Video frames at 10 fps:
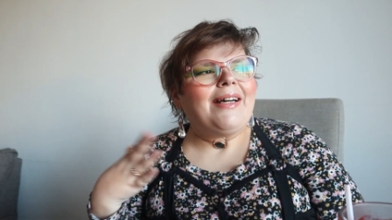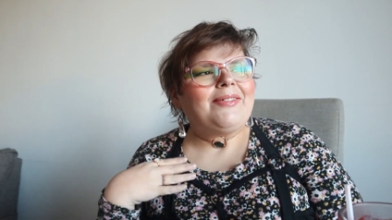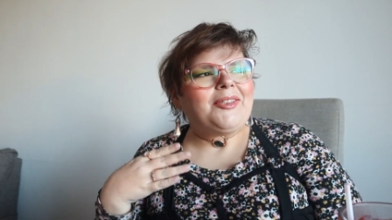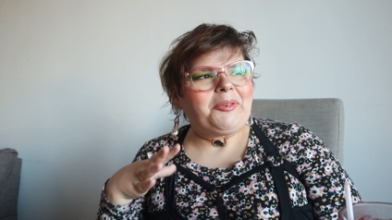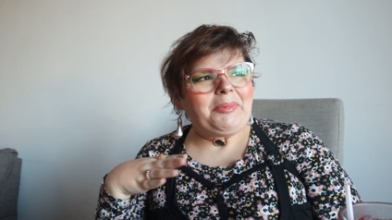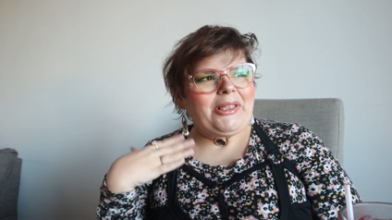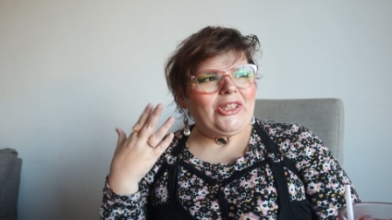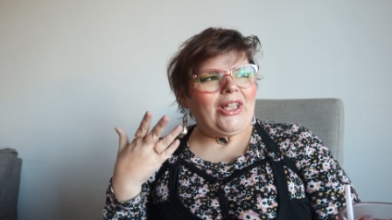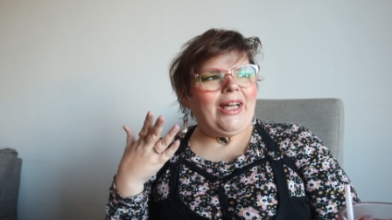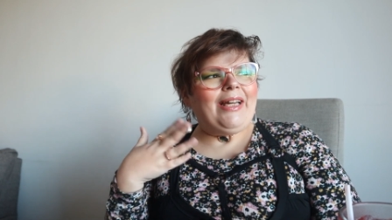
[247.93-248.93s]
So
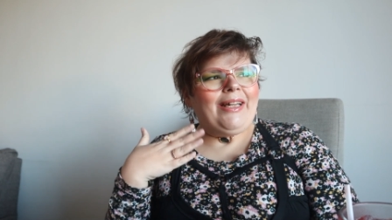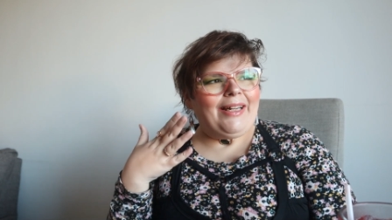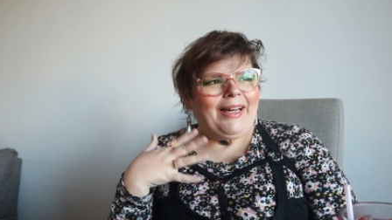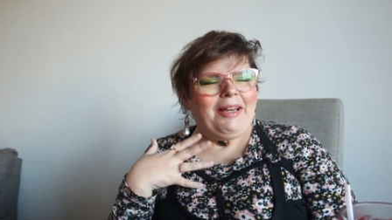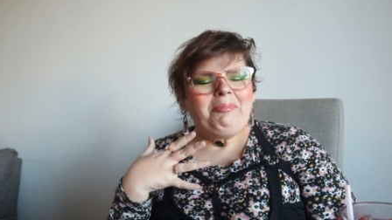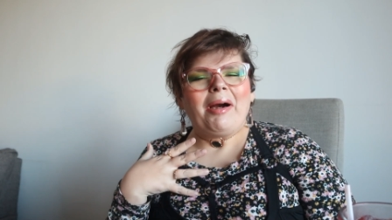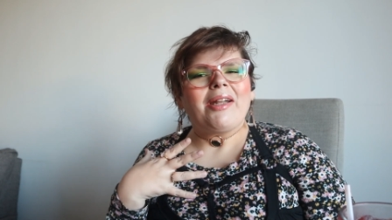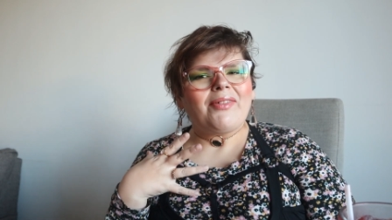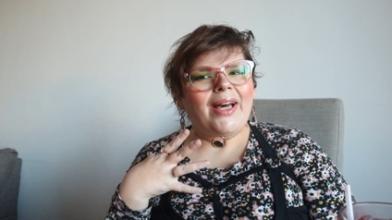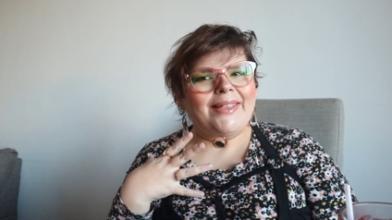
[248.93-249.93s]
much. It
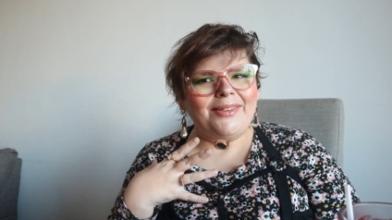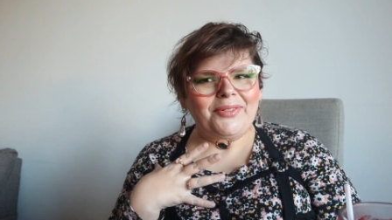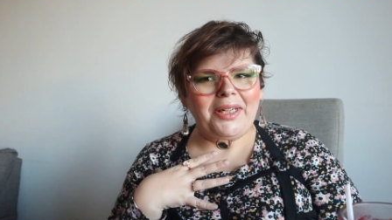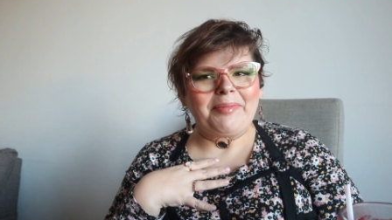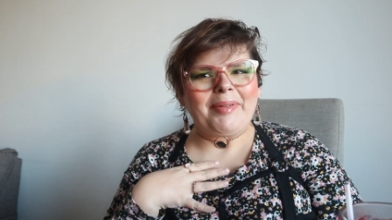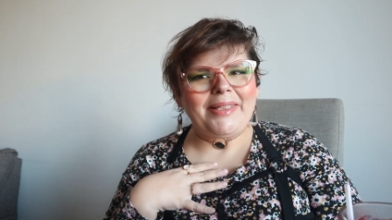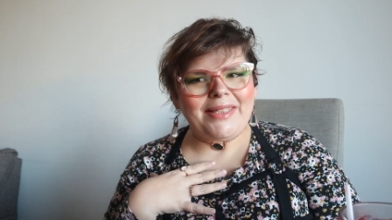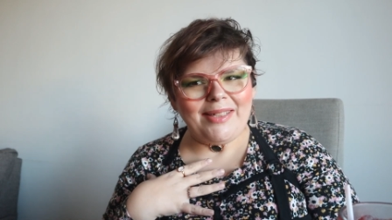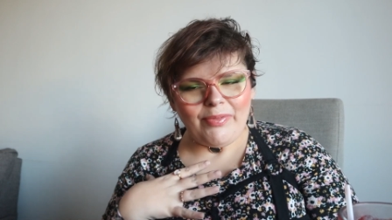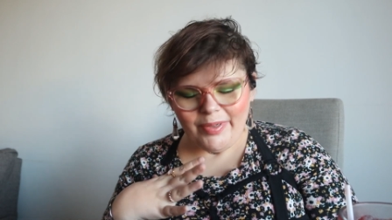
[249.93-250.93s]
might have activated my
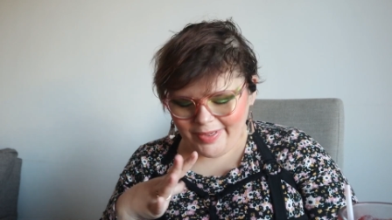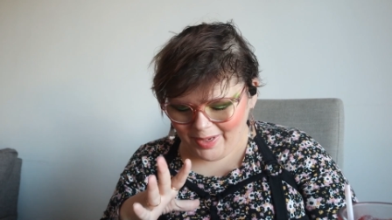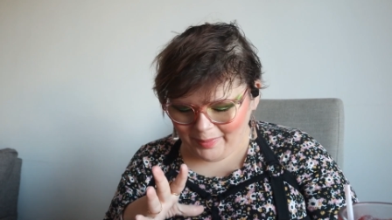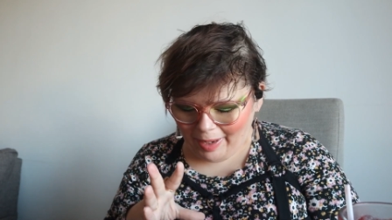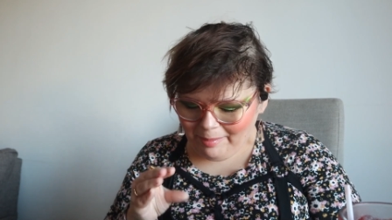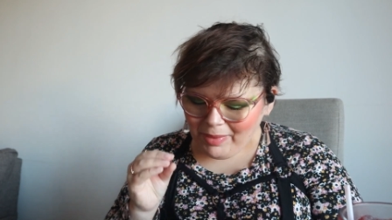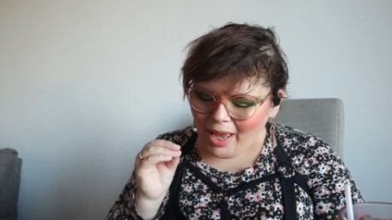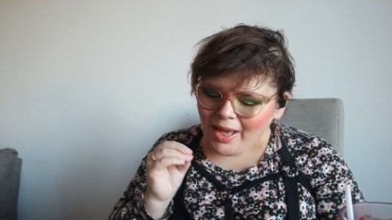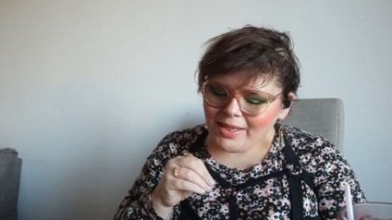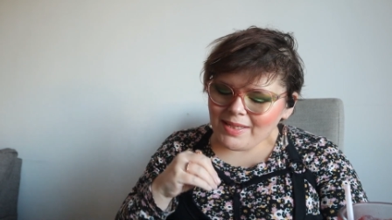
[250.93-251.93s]
sniffles. Okay,
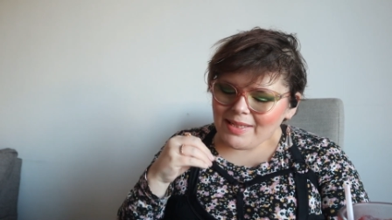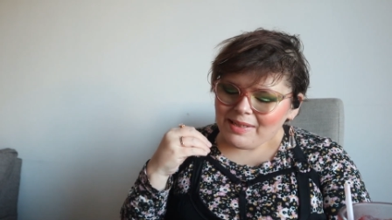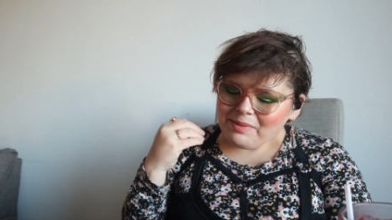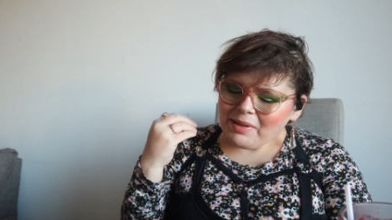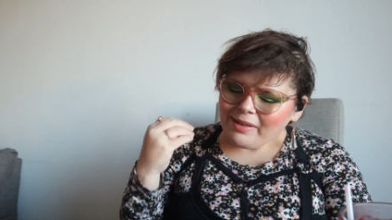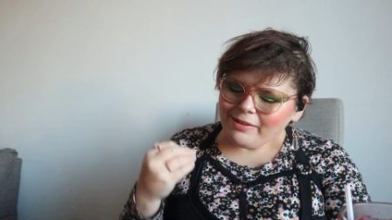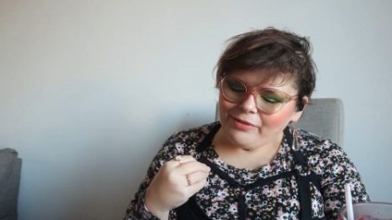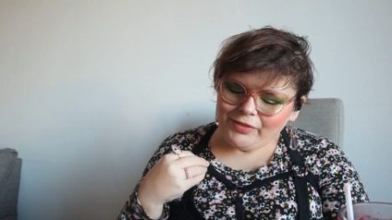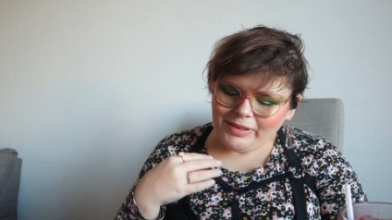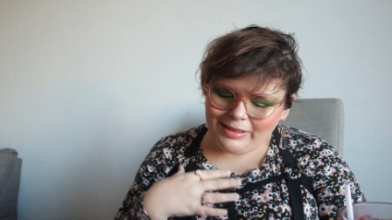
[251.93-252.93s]
so the
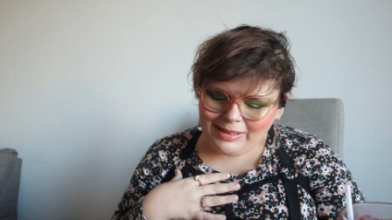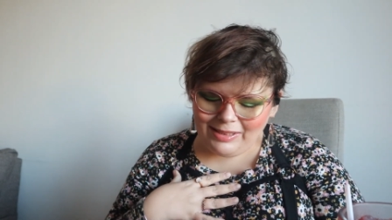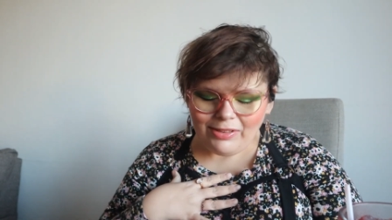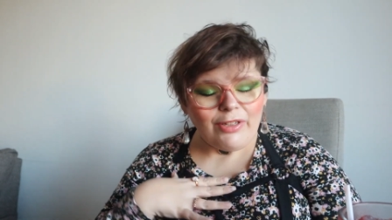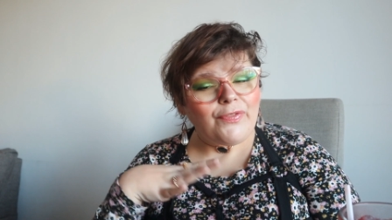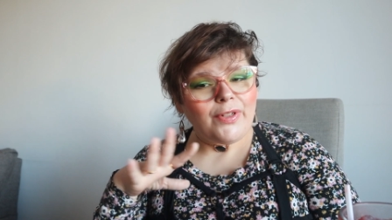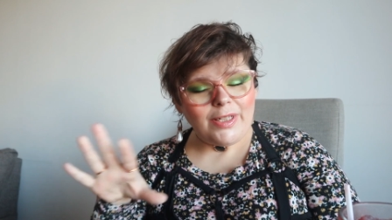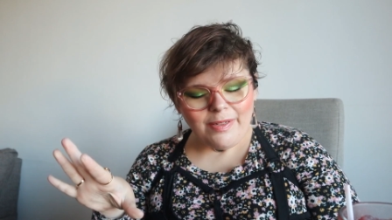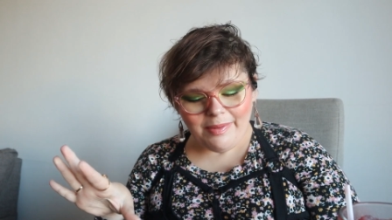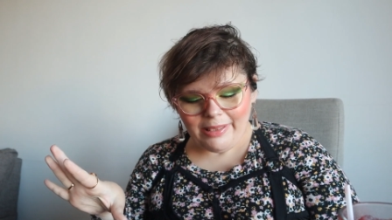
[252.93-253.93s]
first the
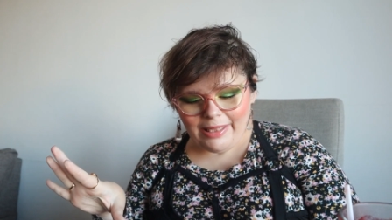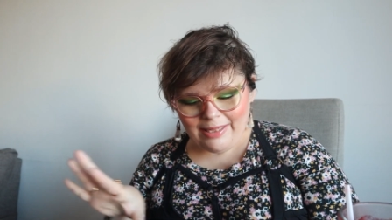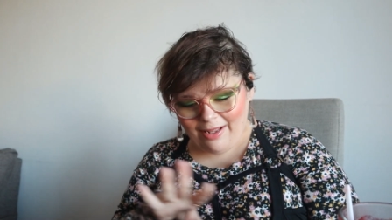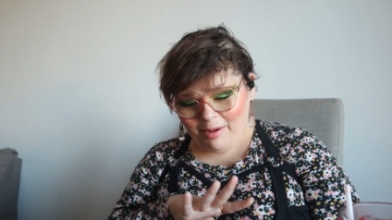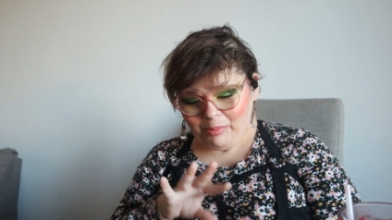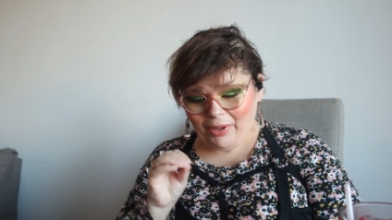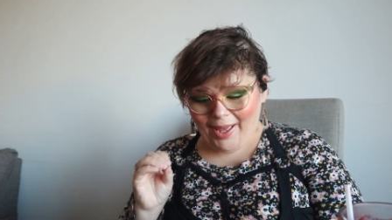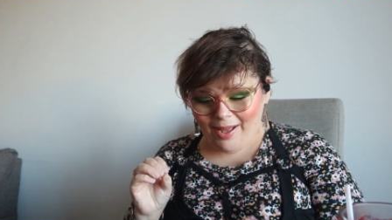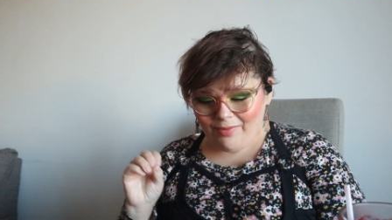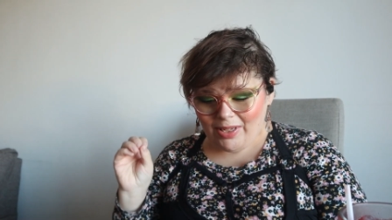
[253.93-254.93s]
first release up we
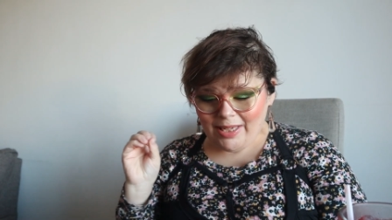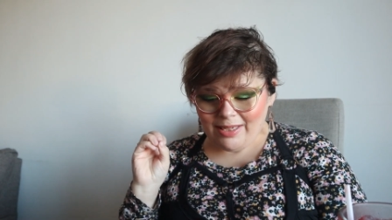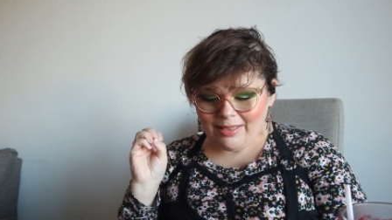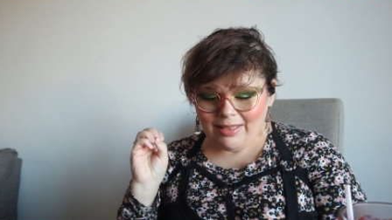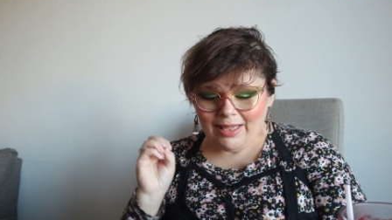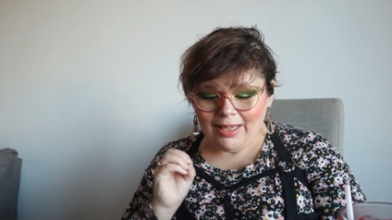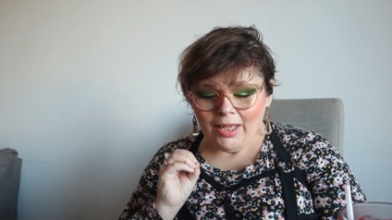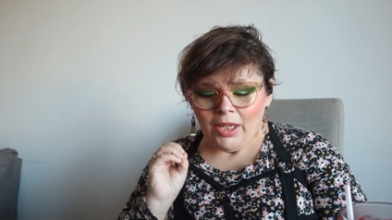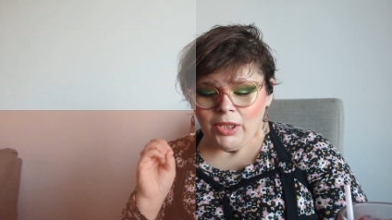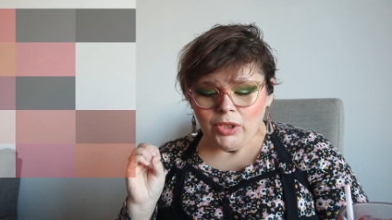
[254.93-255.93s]
have is
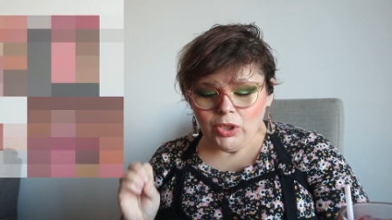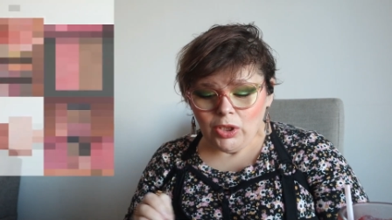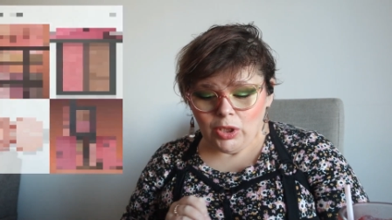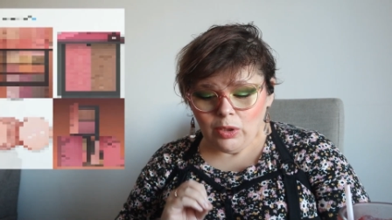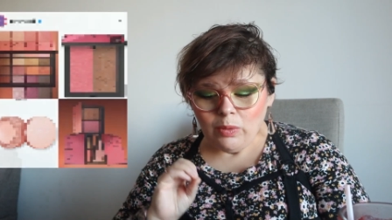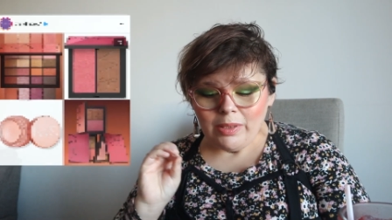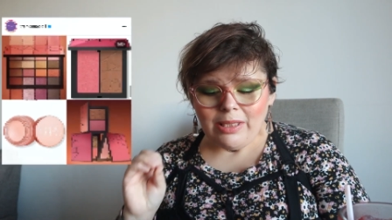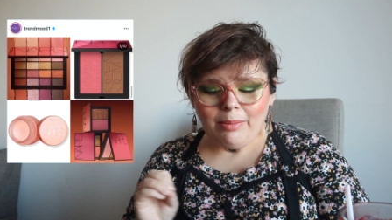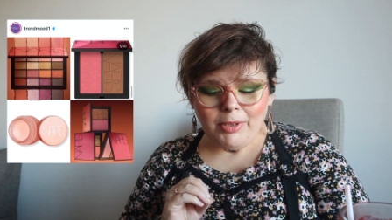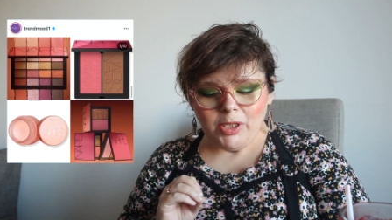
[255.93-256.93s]
the new
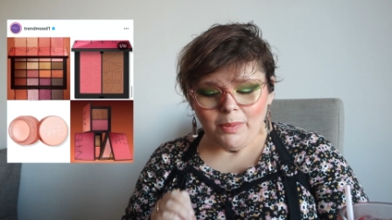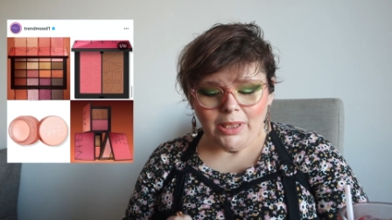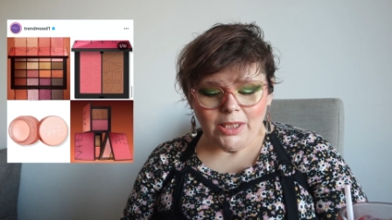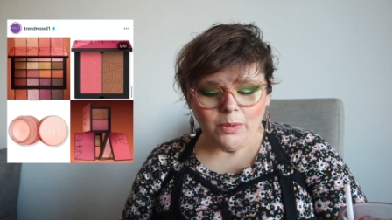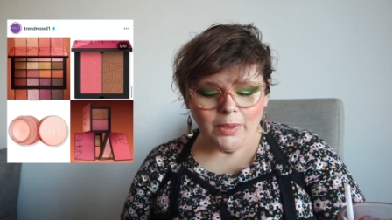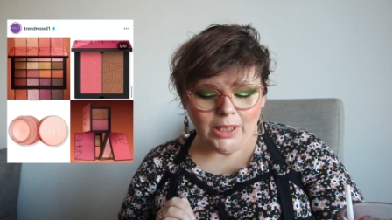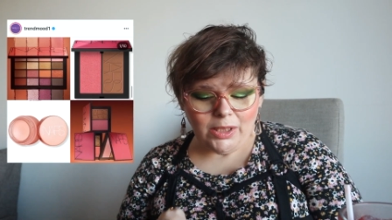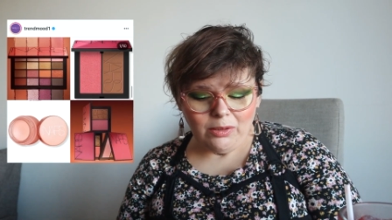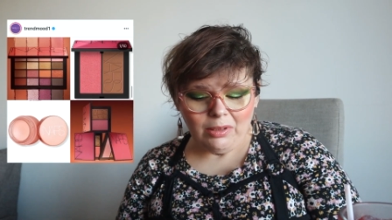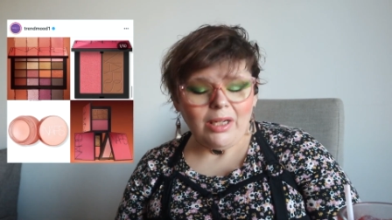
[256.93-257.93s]
summer twenty
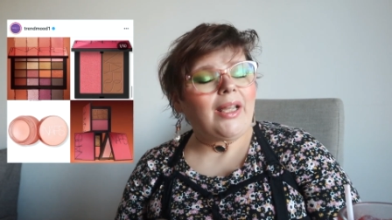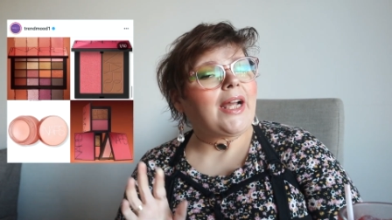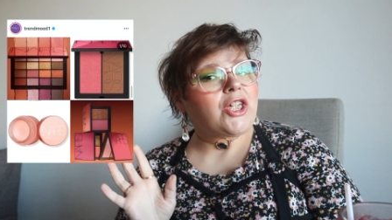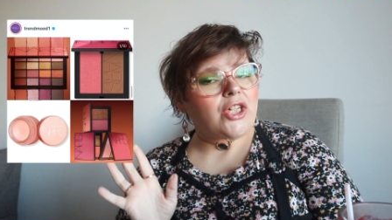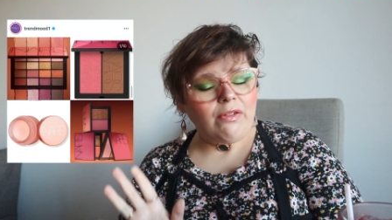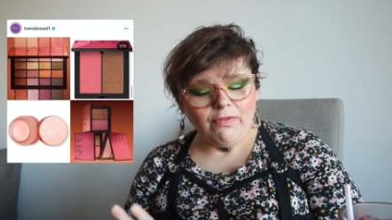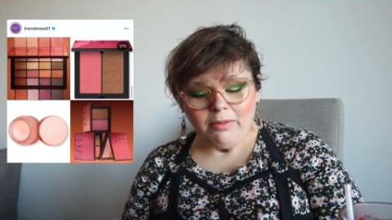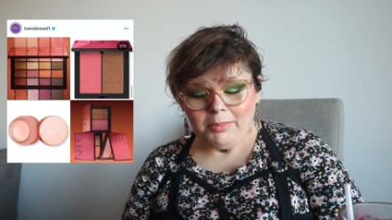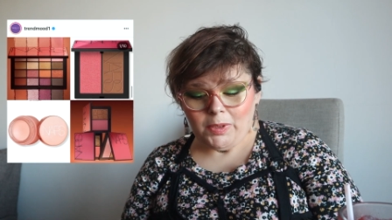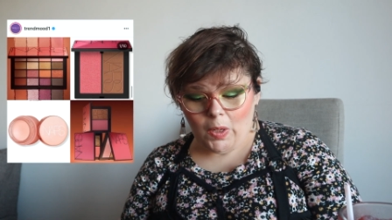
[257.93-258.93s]
twenty-two collection
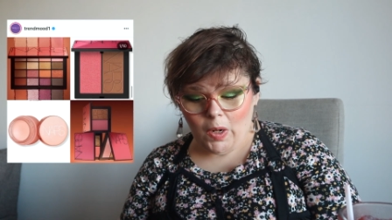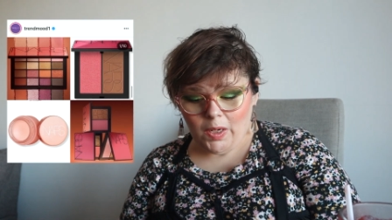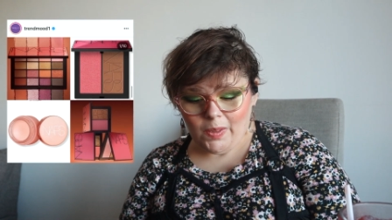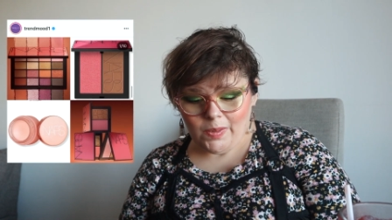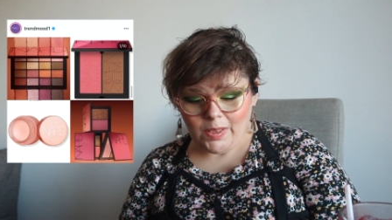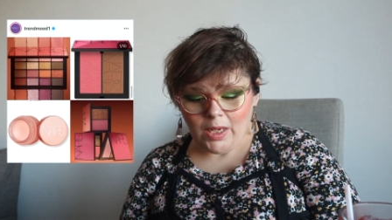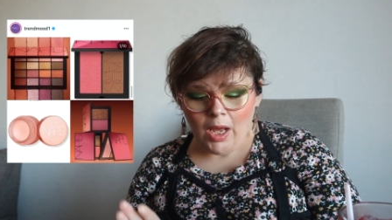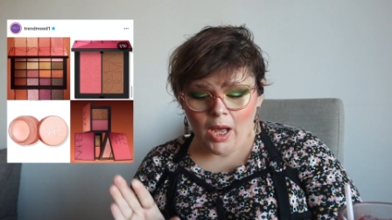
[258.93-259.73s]
from NARS.